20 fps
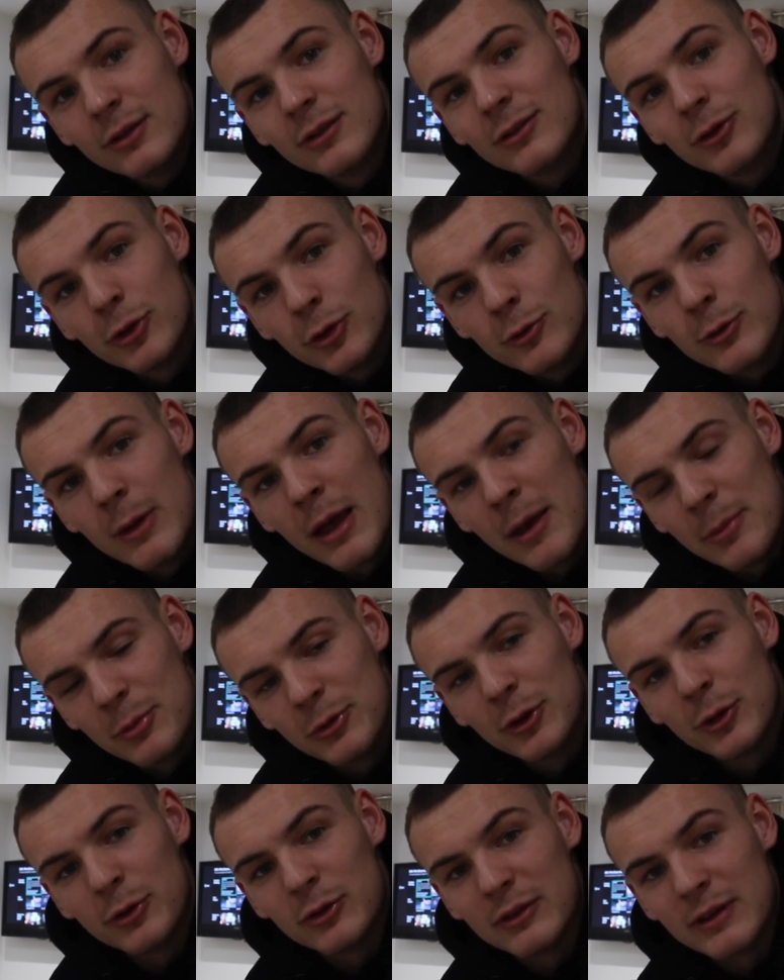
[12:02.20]
Two
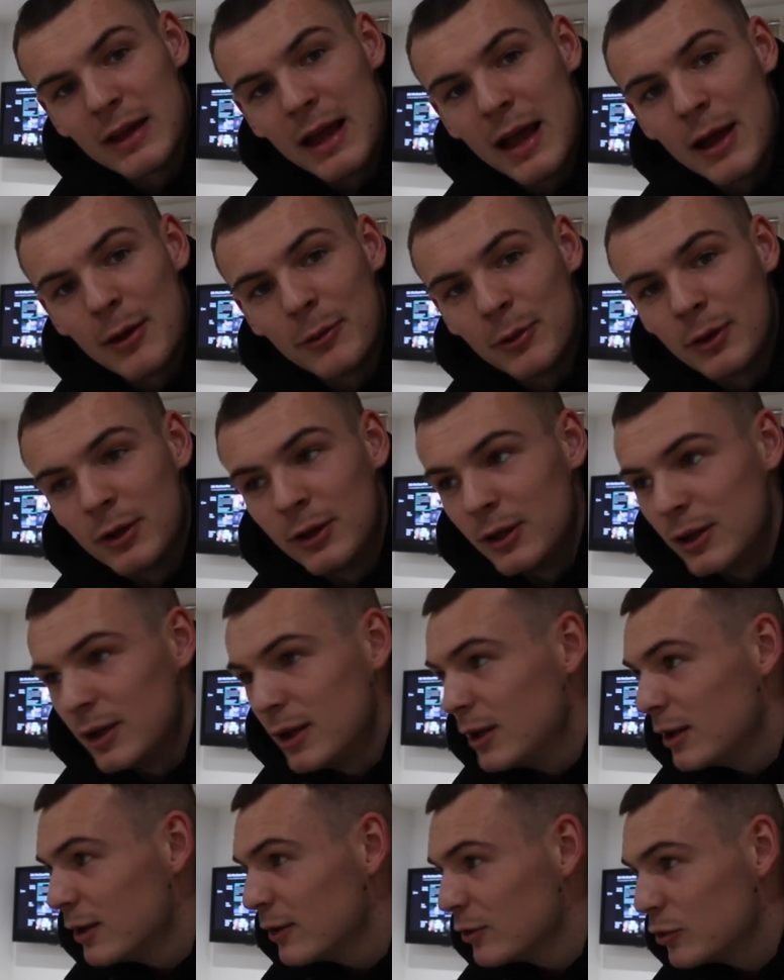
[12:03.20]
episodes down,
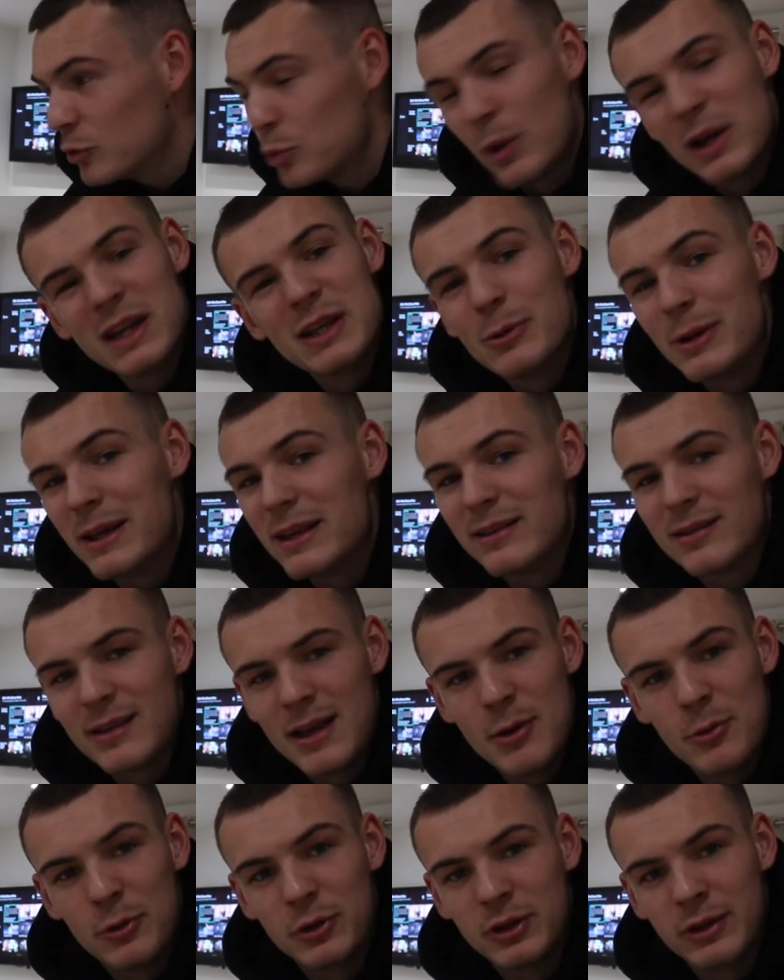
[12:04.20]
twenty weeks
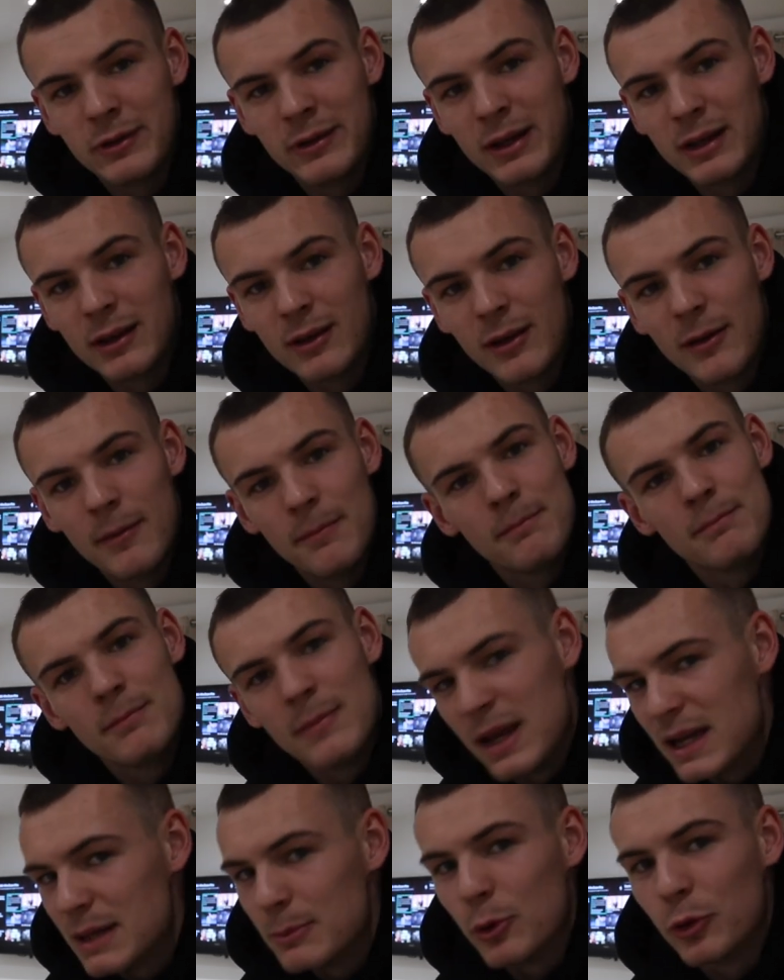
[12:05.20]
out or something,
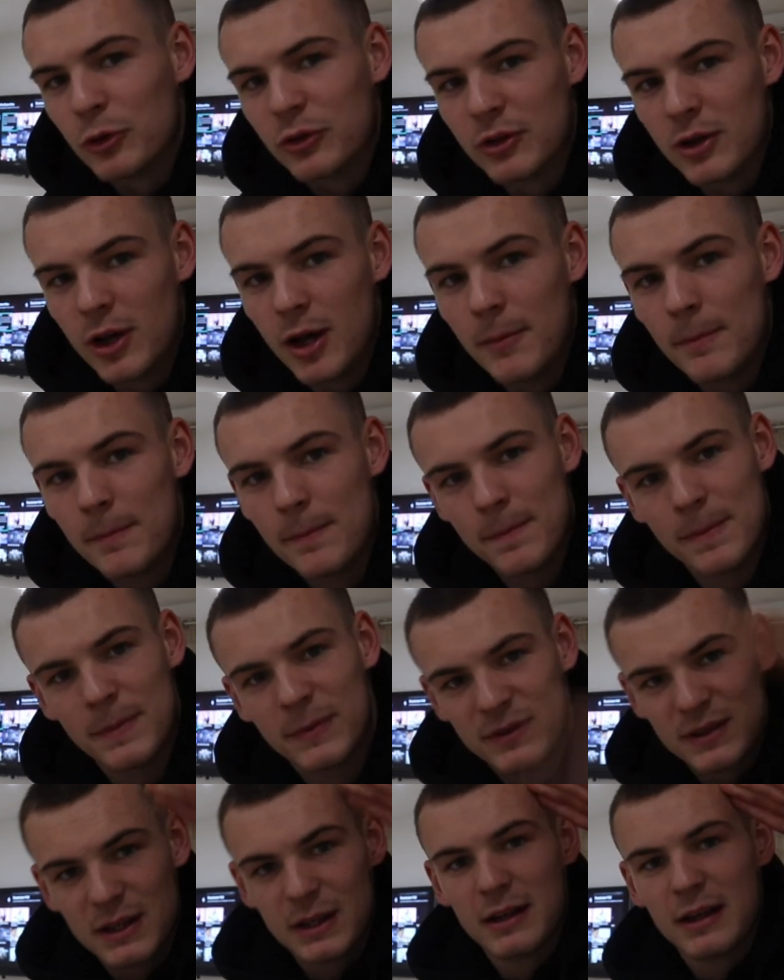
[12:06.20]
many more to come.
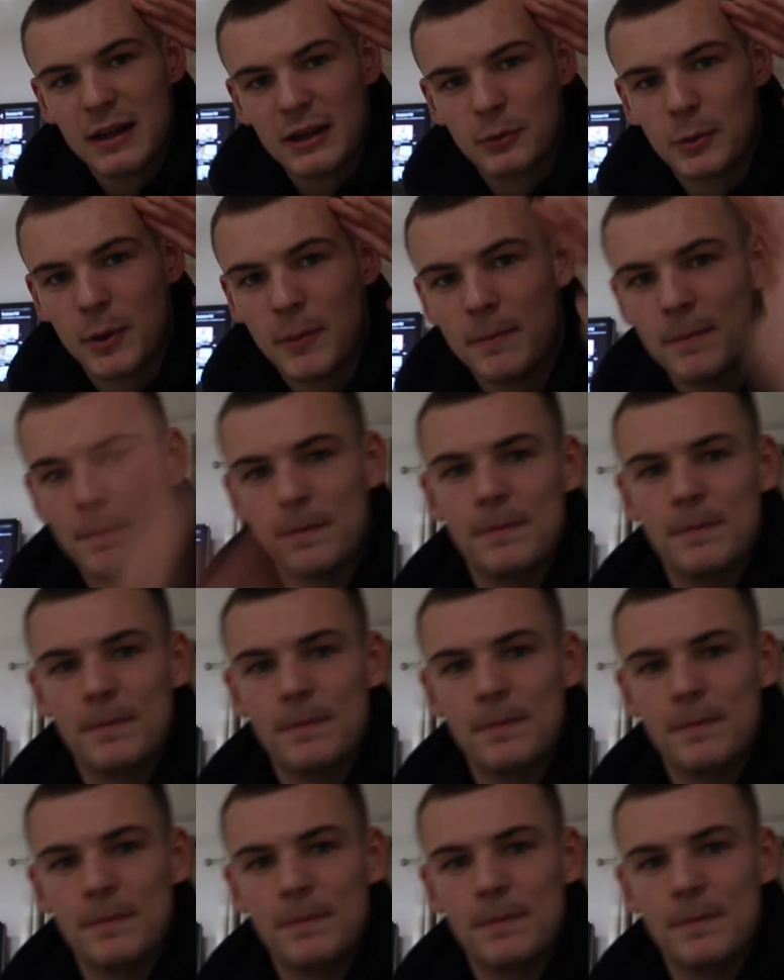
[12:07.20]
See you in the next one.